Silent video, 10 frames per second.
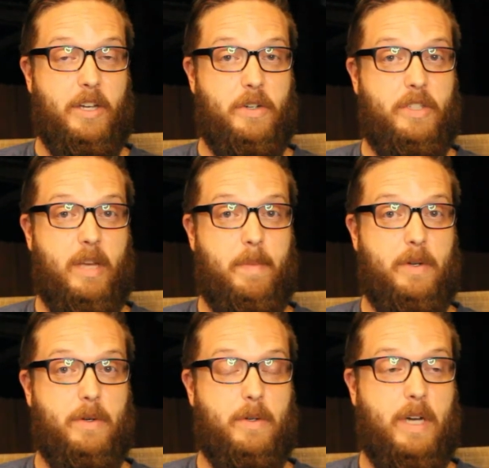not your
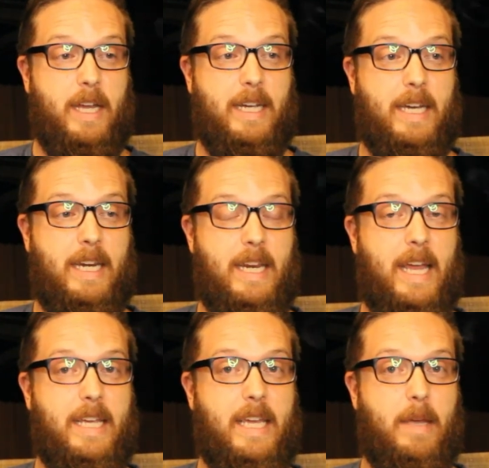typical kind of
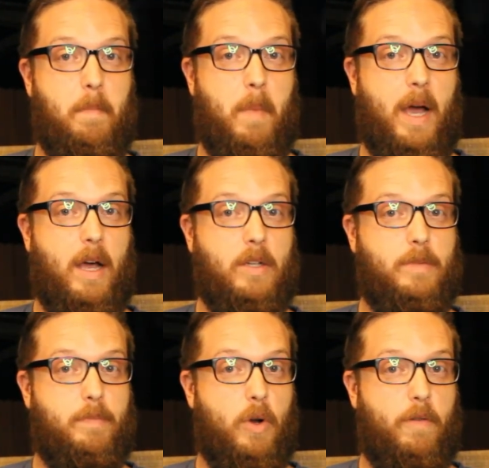Connecticut
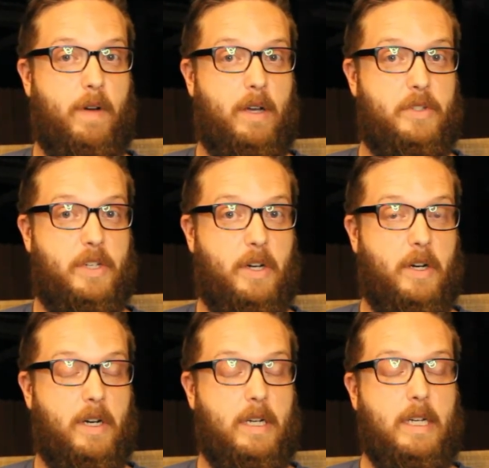mild profile
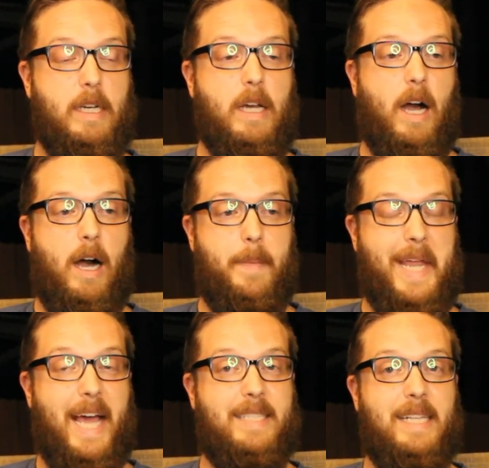cigar.
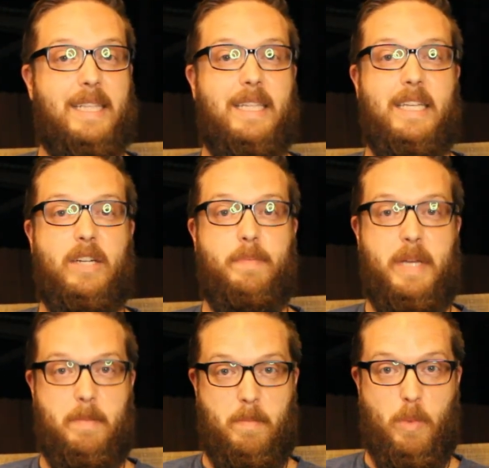It has a
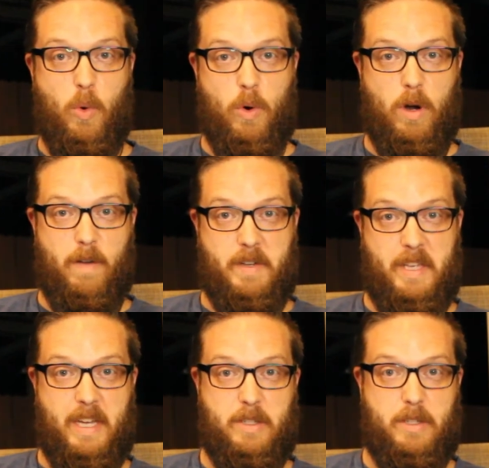little bit more
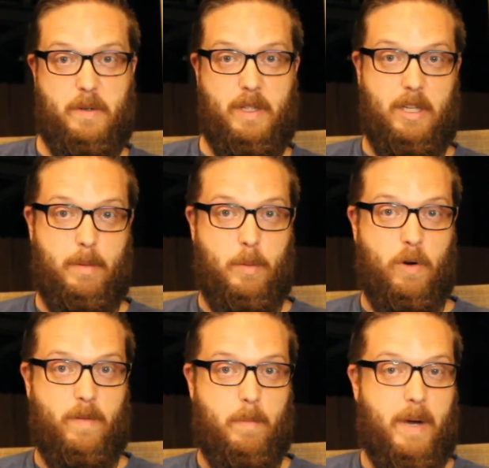of a kick to it, a
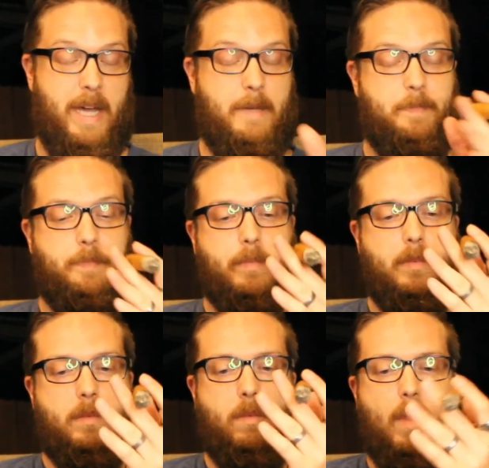little bit more of a bite.
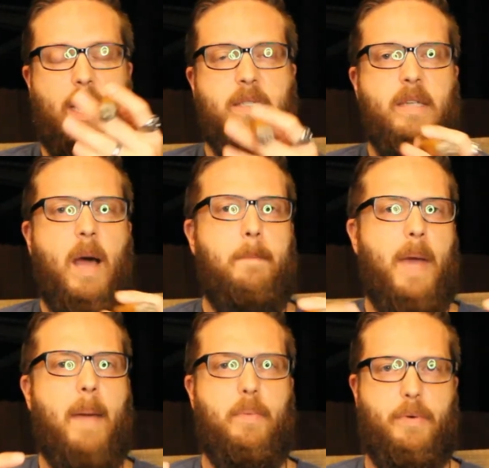It's
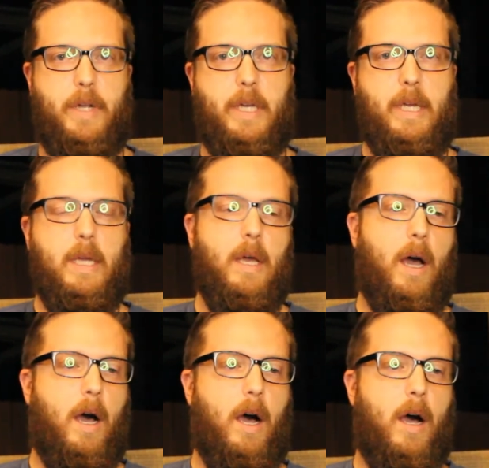not peppery.
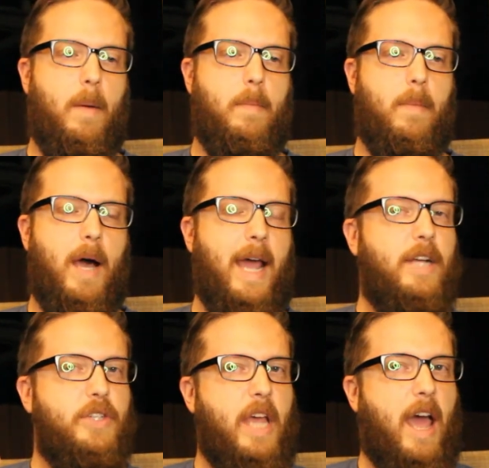I
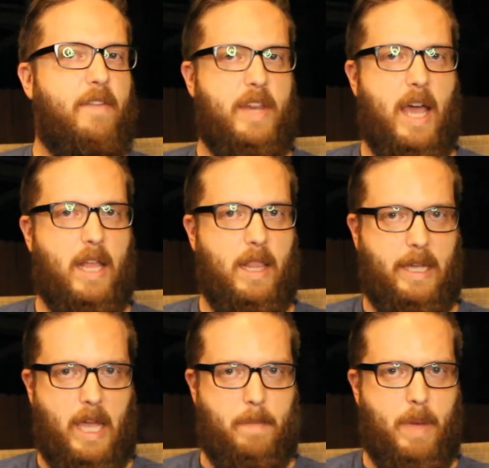actually haven't
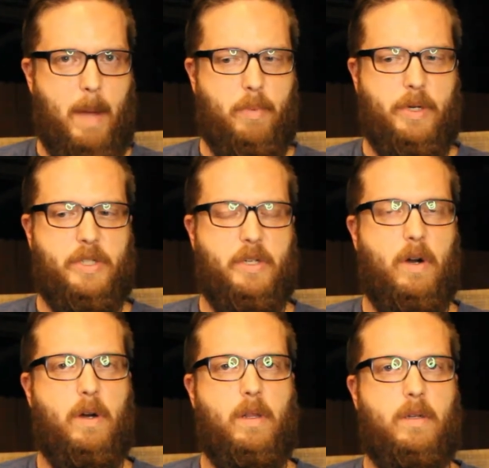had like a peppery
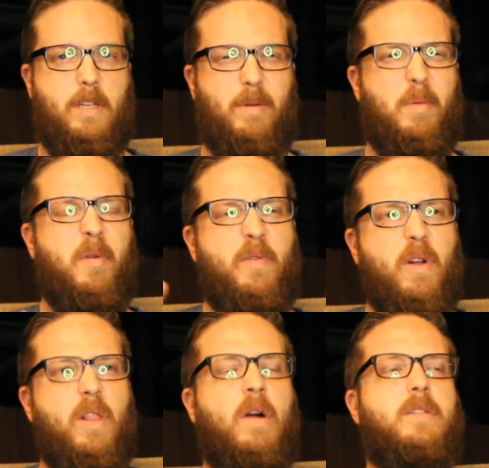cigar in a long time. I
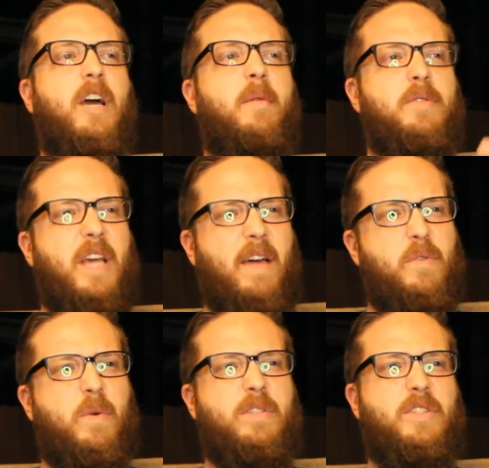remember for a long time I
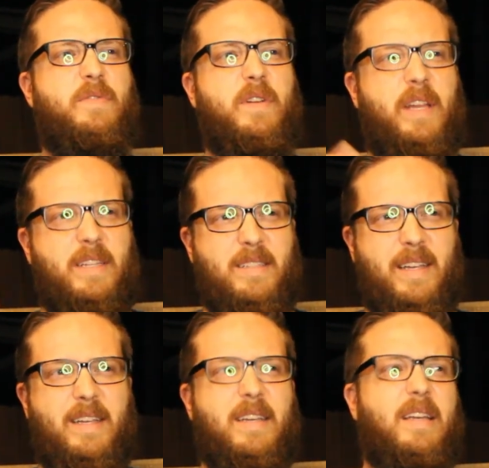was having what just felt
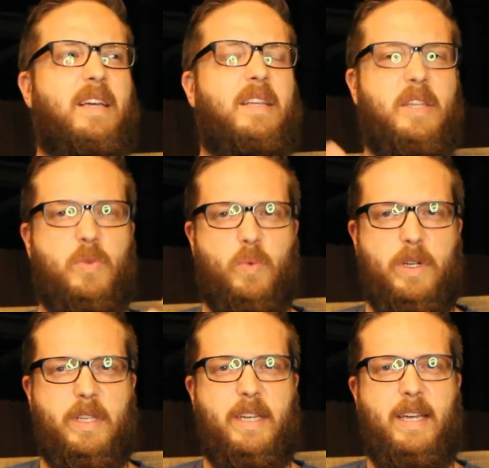like this, like
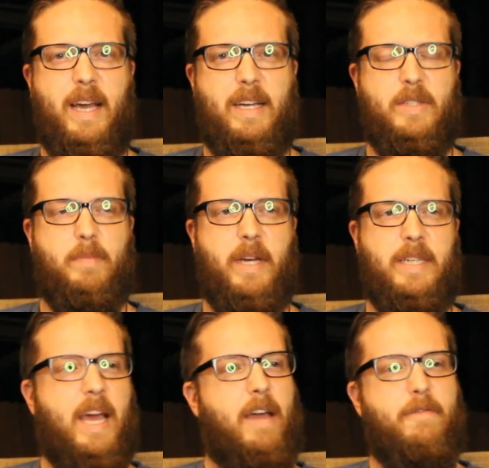these really,
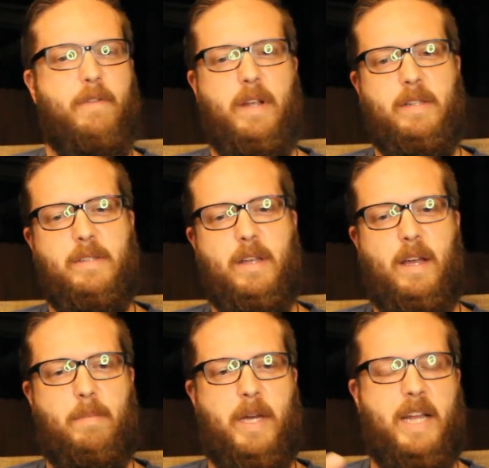as my dad's
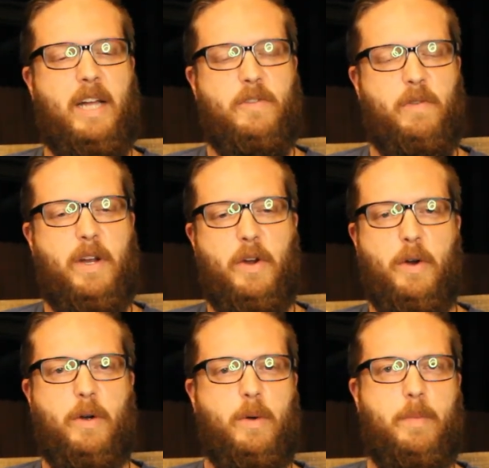friend
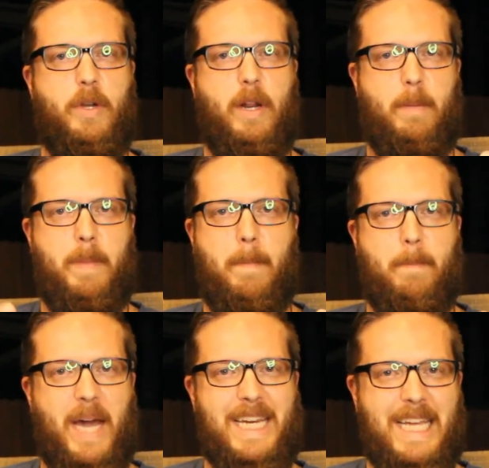Earl will put it, a
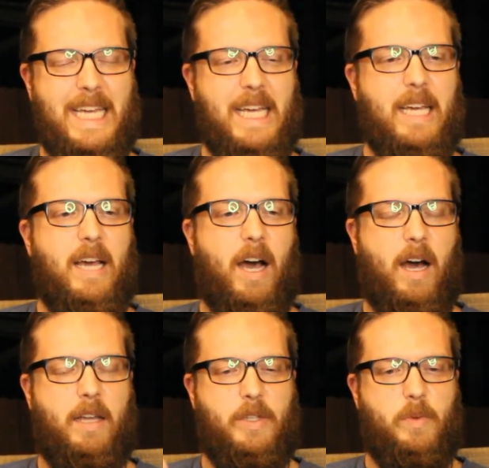bit bitey.
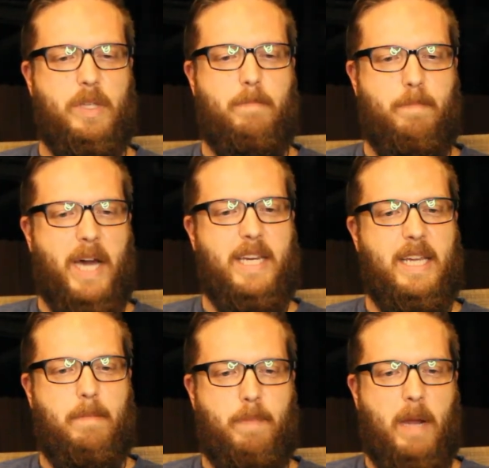These really
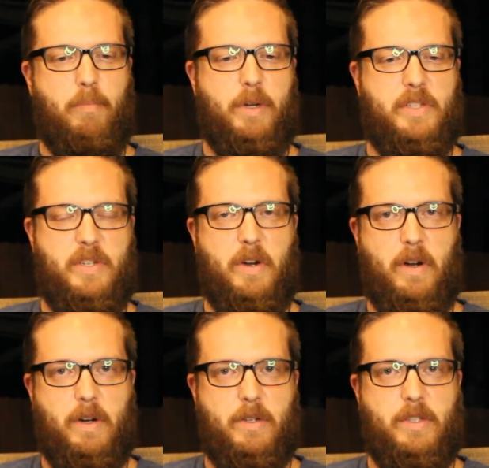bitey and peppery
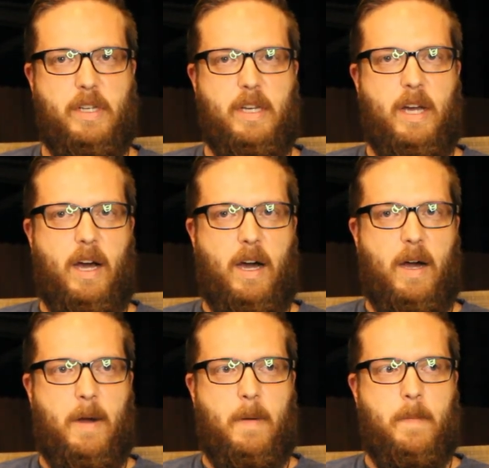cigars.
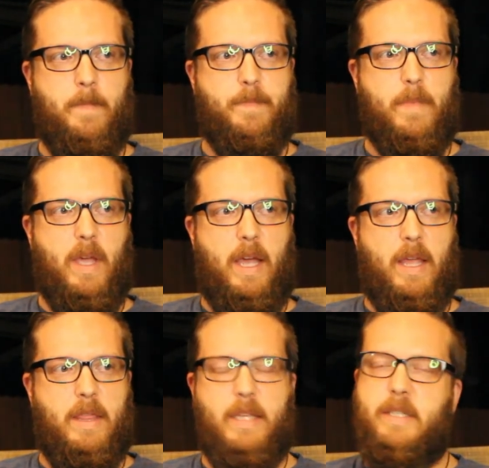
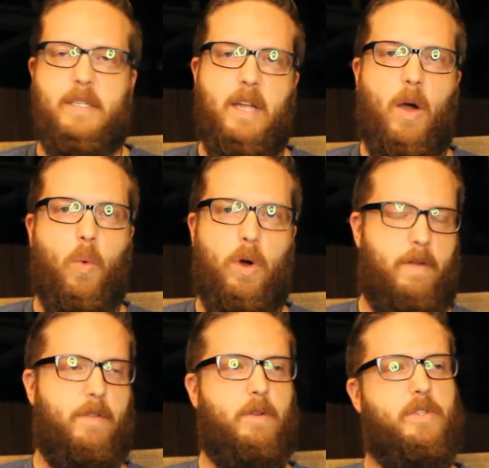And this is
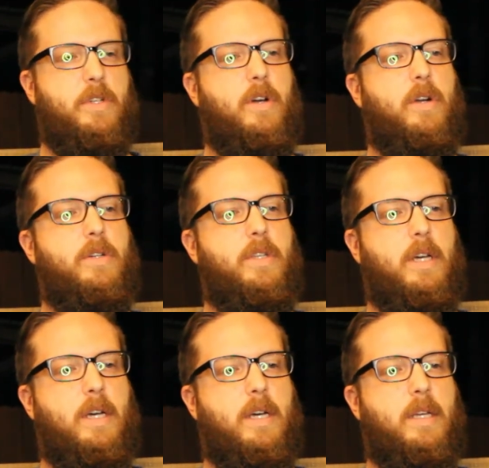not one of those
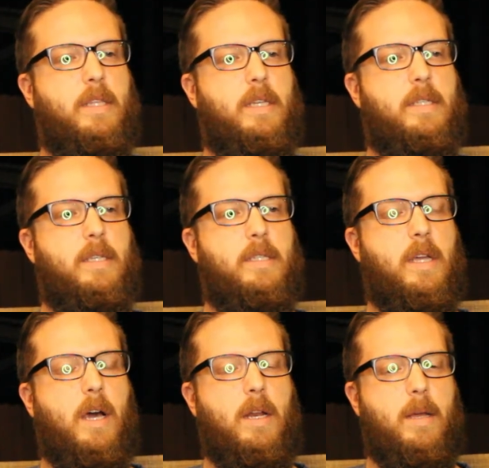cigars. This
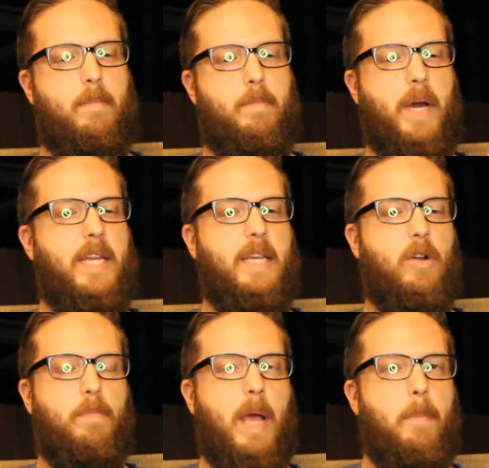is not
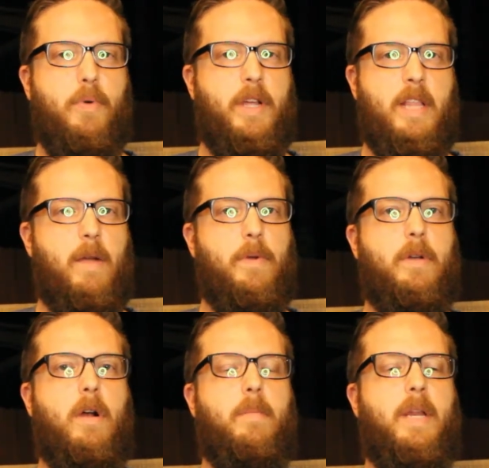bitey or peppery in
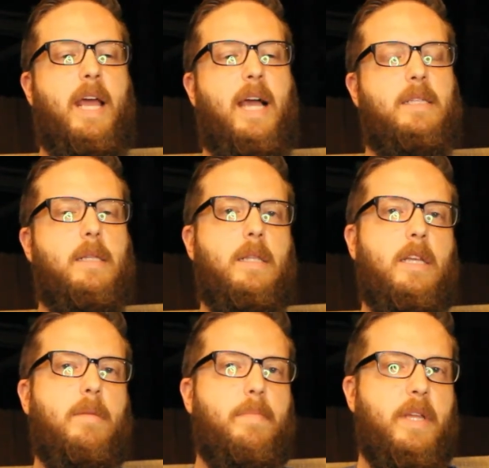that regard, but it has a
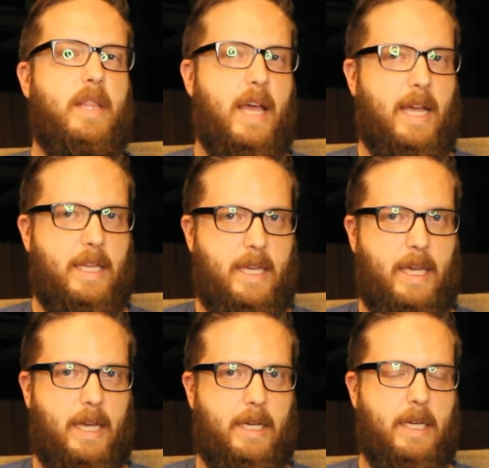little bit of
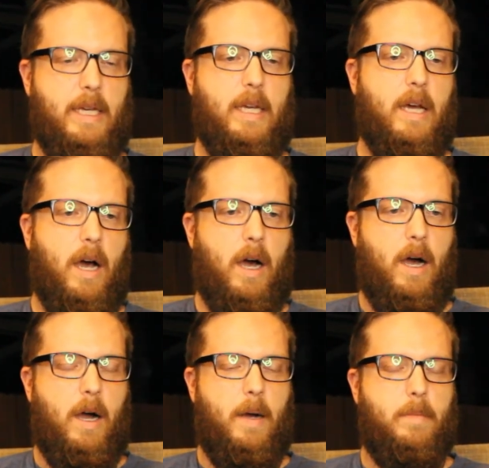that kick.
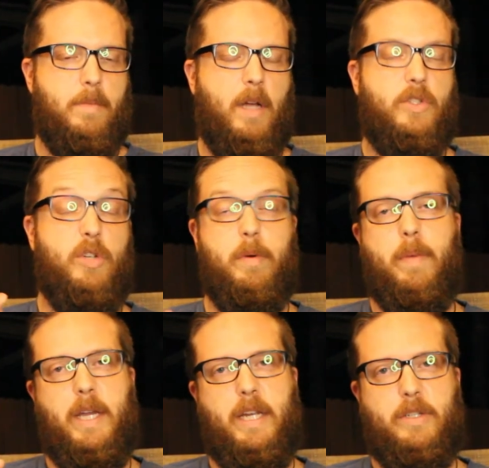Not
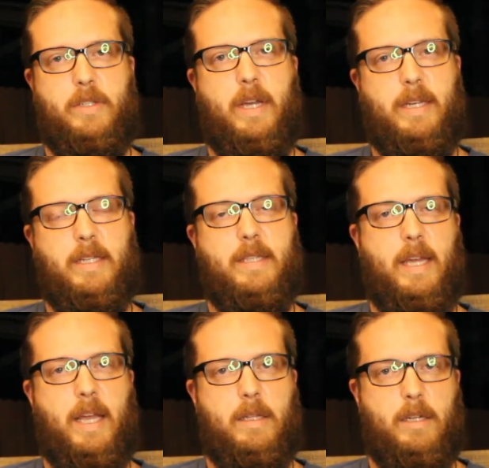super bitey, I should say. I
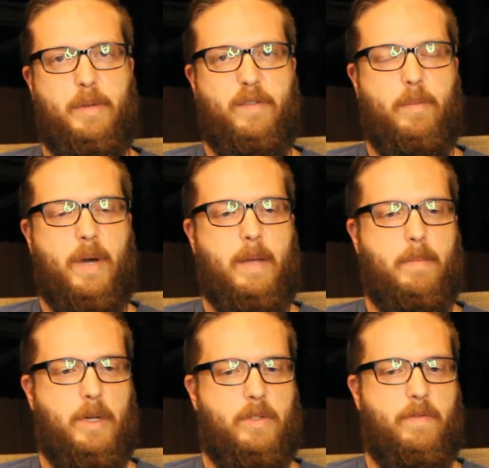did say it had a little bit of a
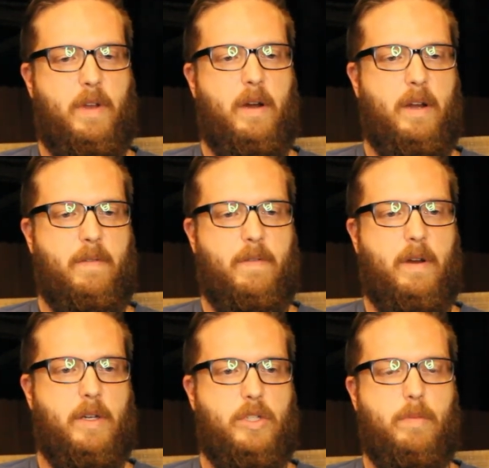bite, but it's
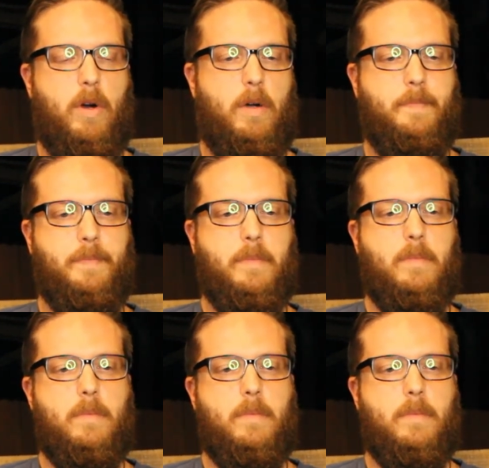very, very small.